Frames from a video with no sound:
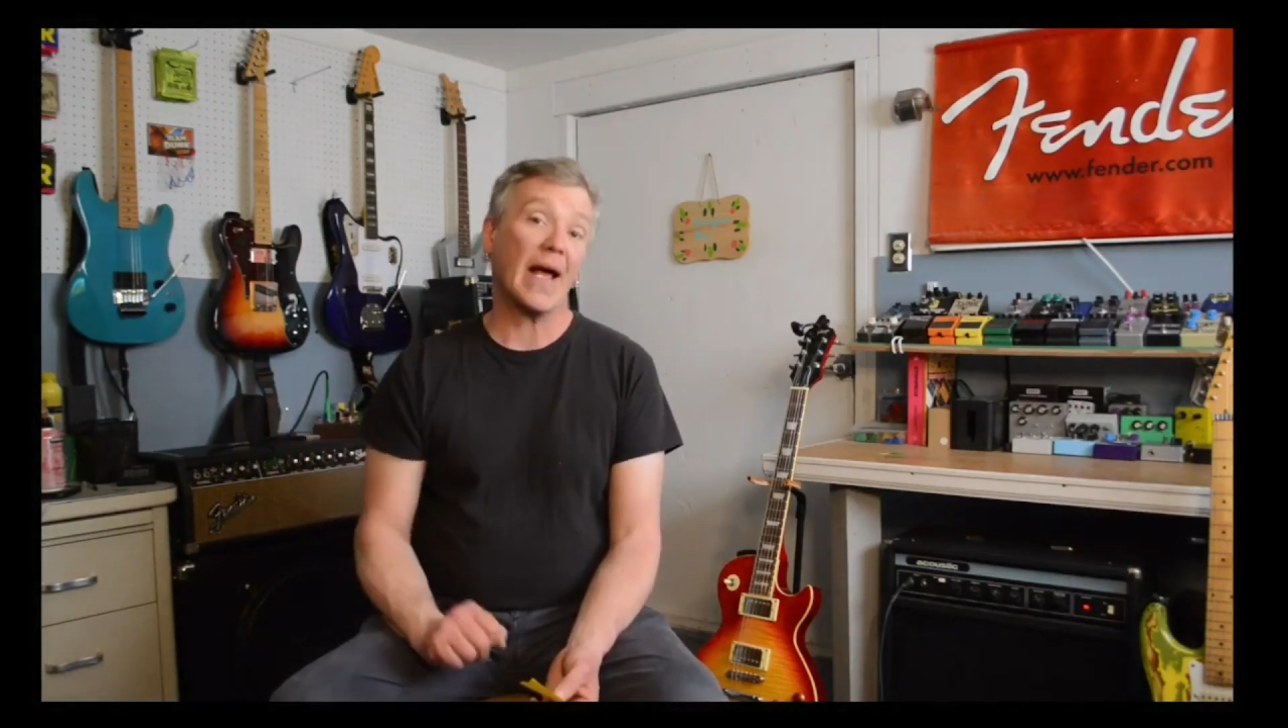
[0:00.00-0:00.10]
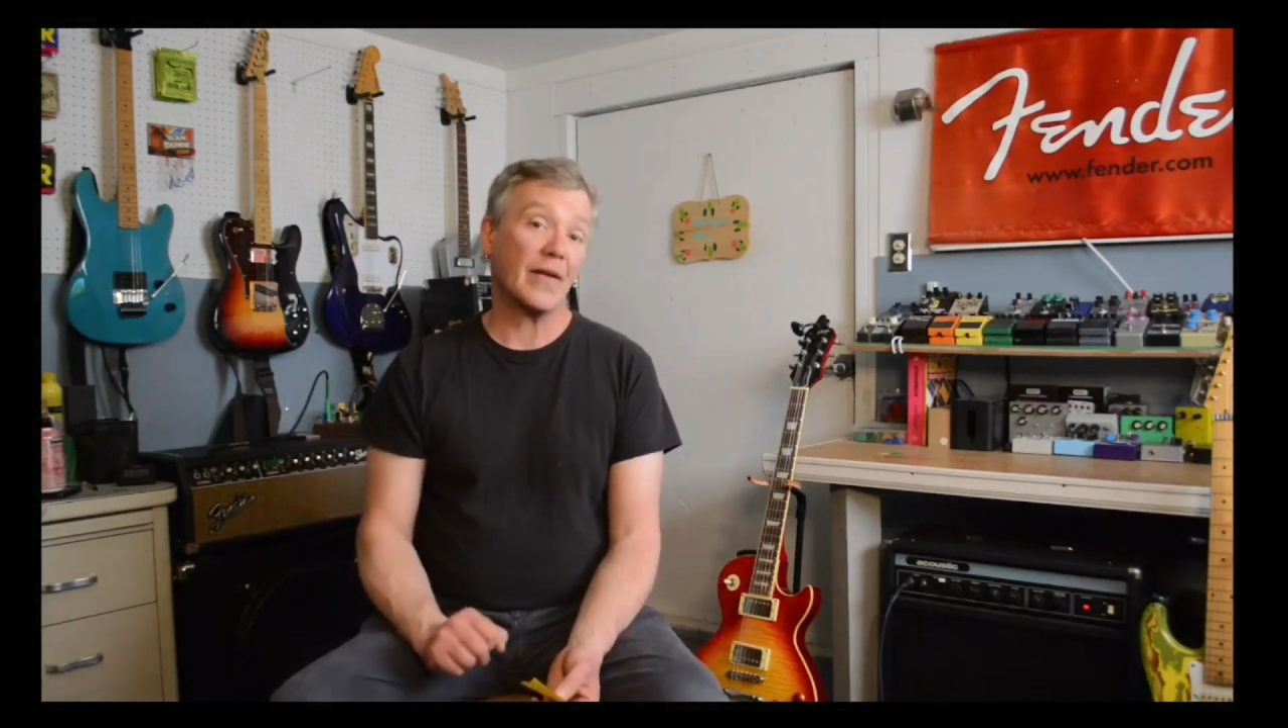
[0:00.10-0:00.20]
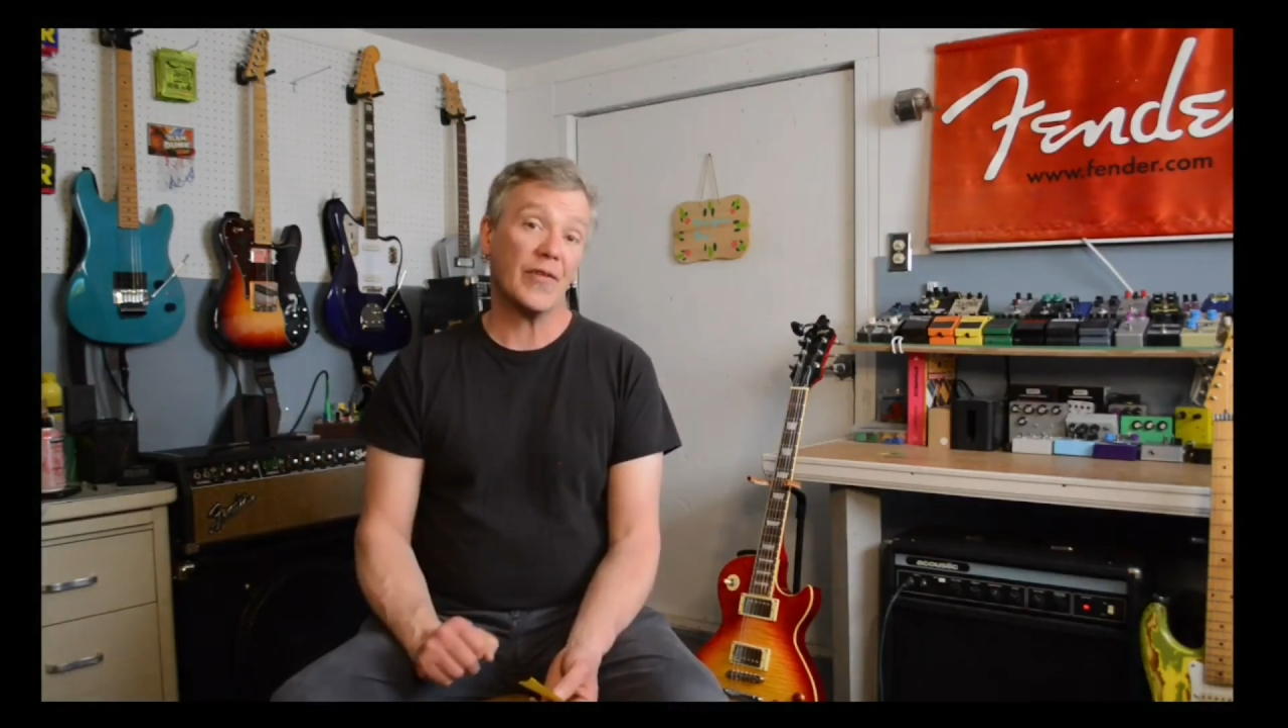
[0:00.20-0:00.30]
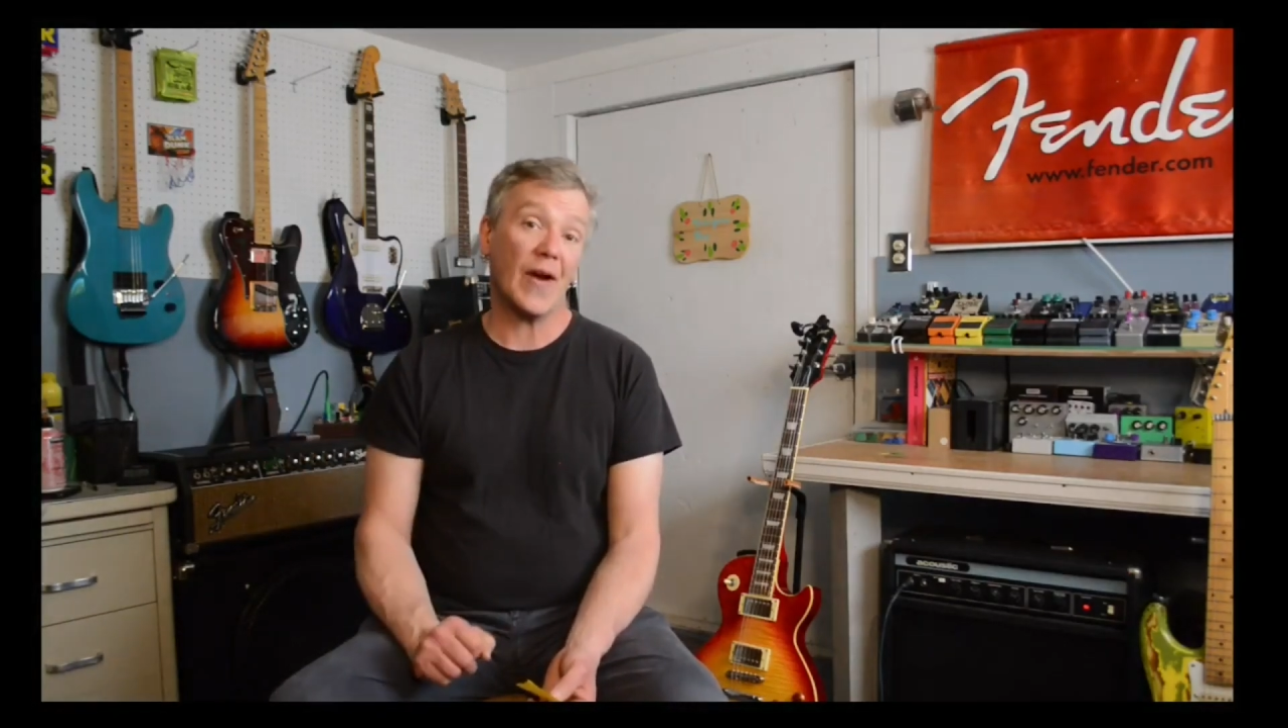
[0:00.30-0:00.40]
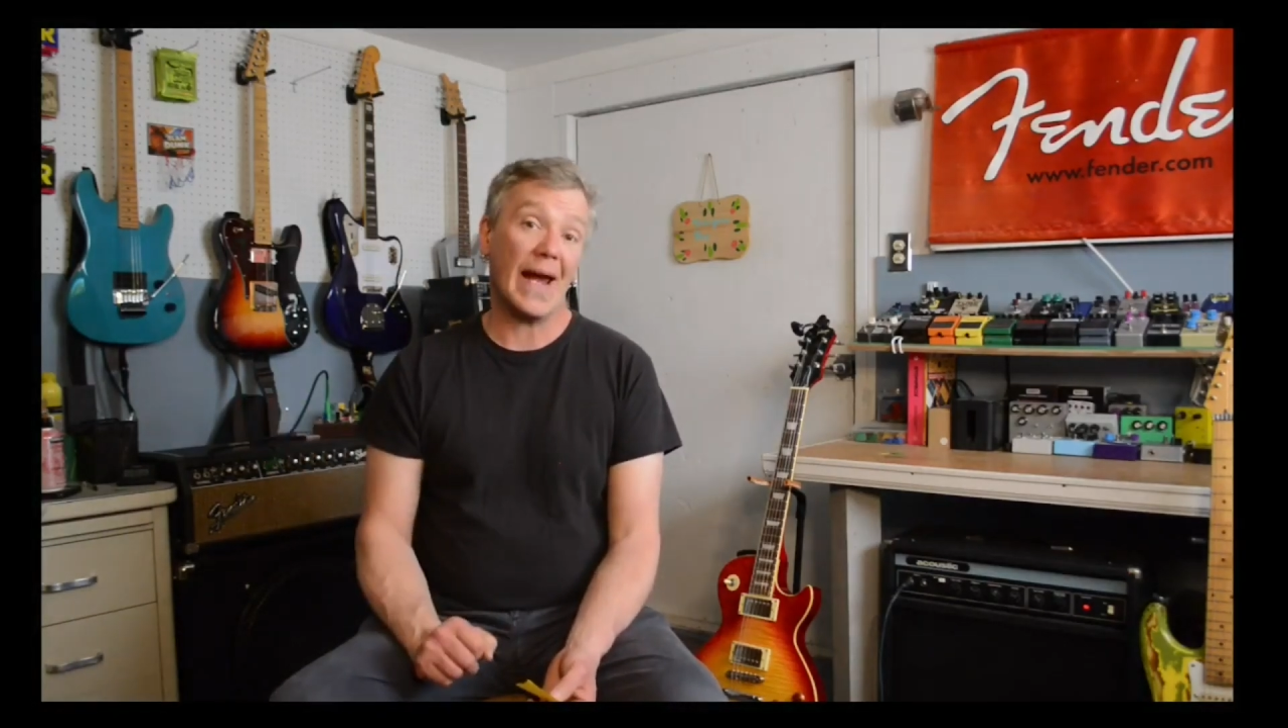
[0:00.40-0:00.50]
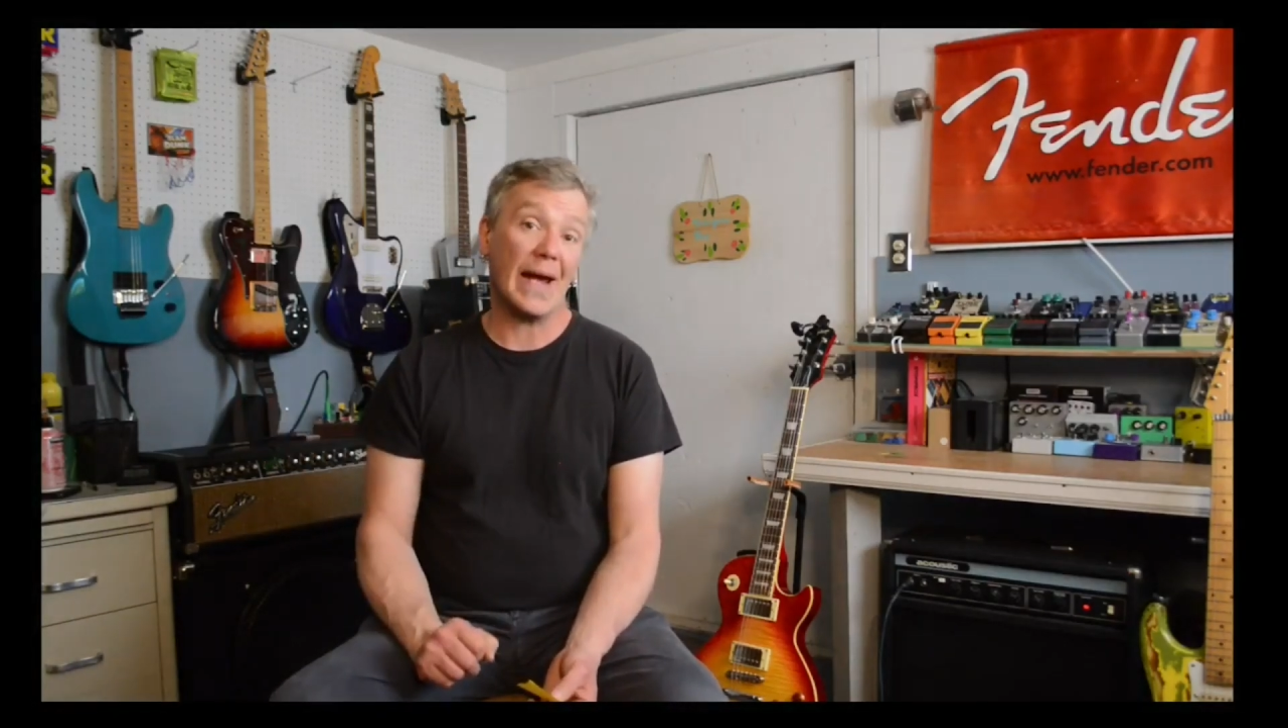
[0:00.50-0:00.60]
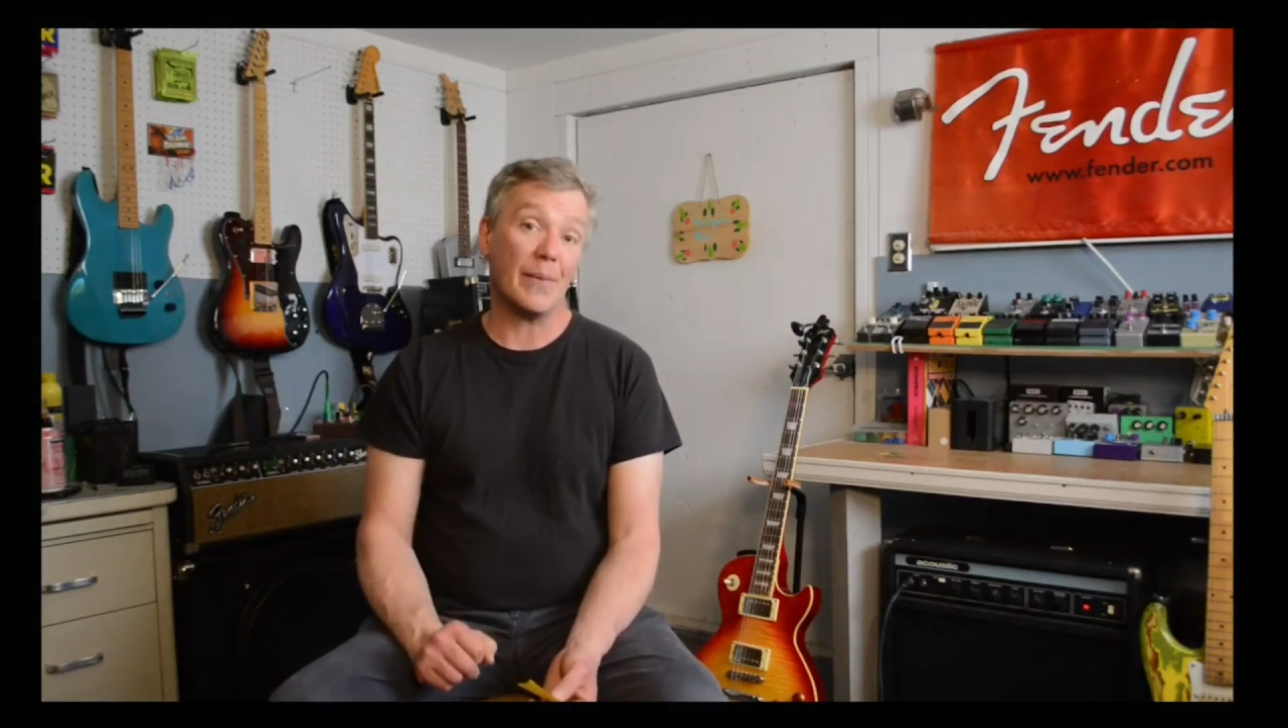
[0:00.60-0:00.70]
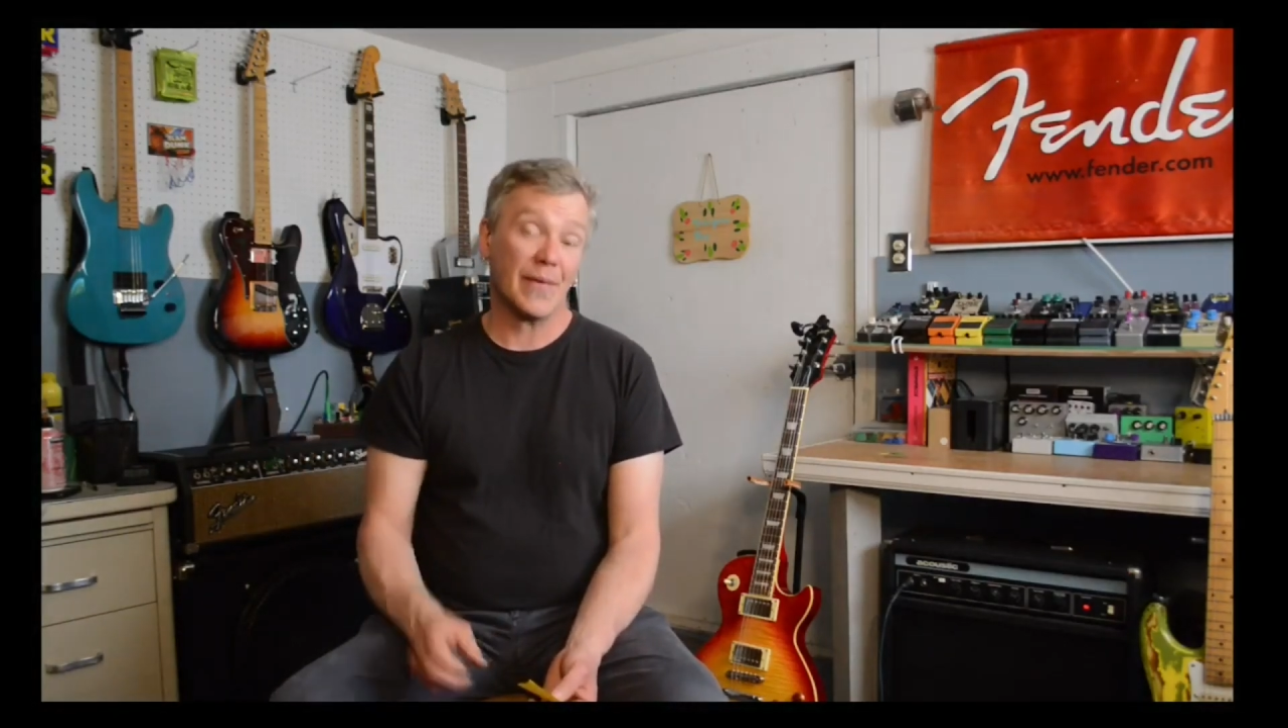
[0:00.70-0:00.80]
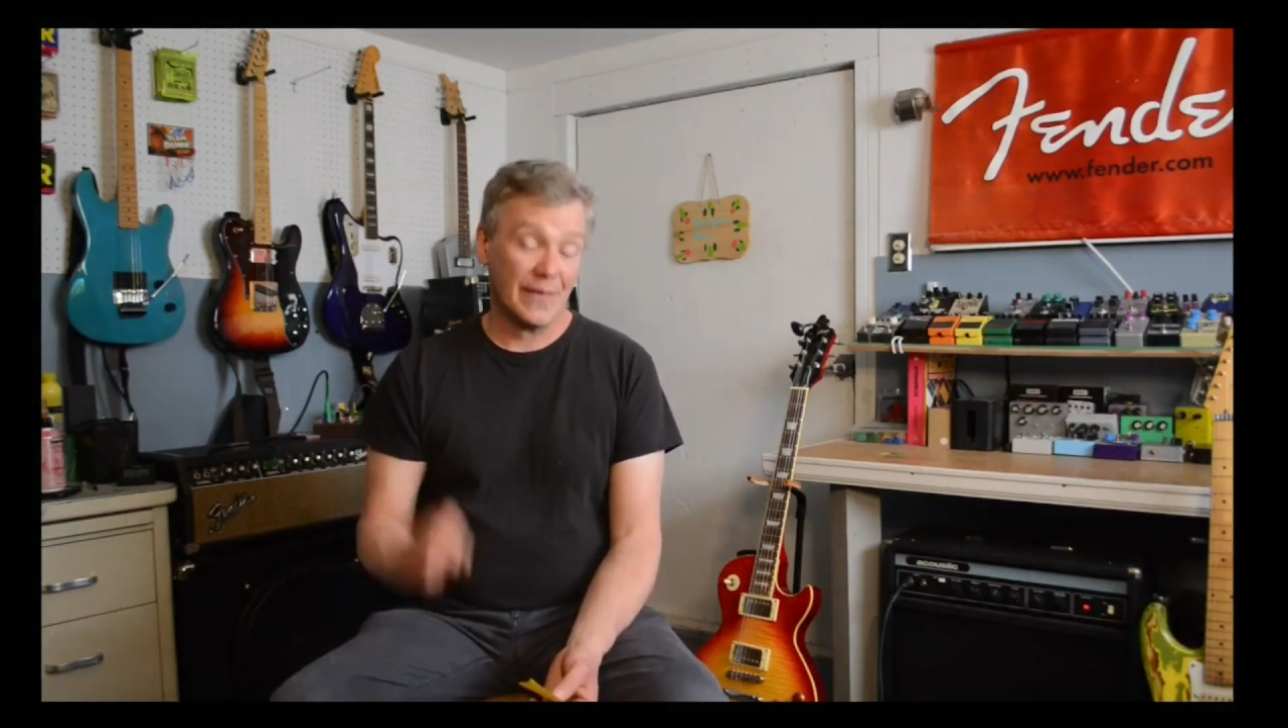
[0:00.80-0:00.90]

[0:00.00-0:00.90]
of your amp.